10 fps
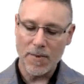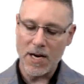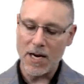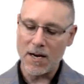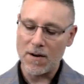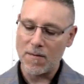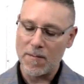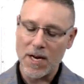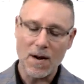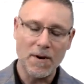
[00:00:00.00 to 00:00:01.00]

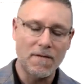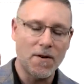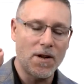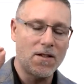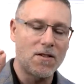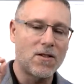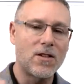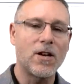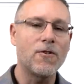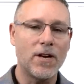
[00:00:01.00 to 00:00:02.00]
becoming very
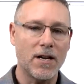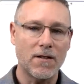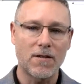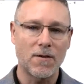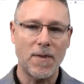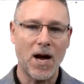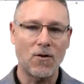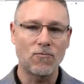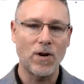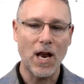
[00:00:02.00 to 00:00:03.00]
serious
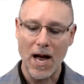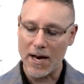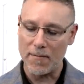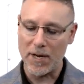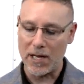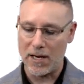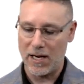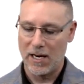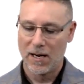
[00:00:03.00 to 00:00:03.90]
about reliability.